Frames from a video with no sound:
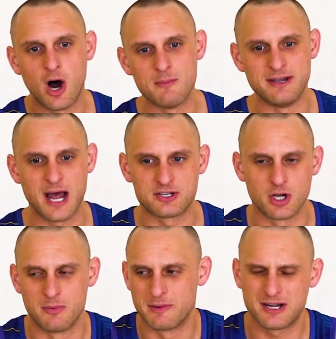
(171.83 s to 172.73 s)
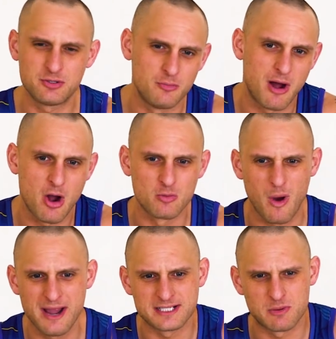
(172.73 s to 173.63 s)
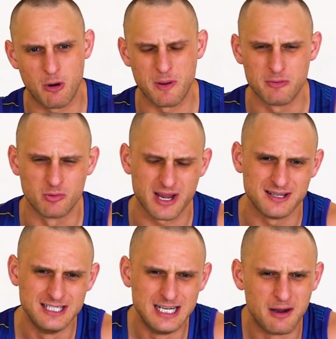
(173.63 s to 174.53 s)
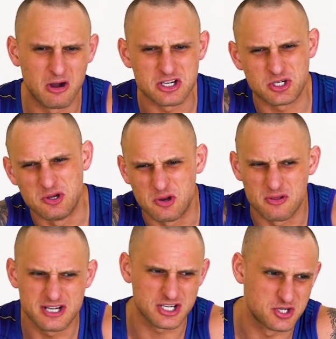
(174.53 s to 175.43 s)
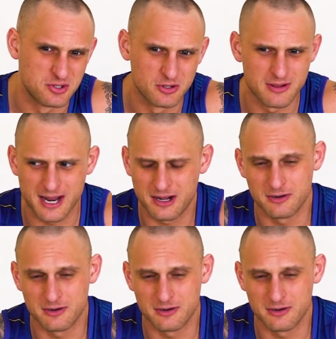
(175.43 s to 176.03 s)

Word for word: I'm a nut jobber, but I do it my own way as well. People will get, oh, you shouldn't do this, you shouldn't do that.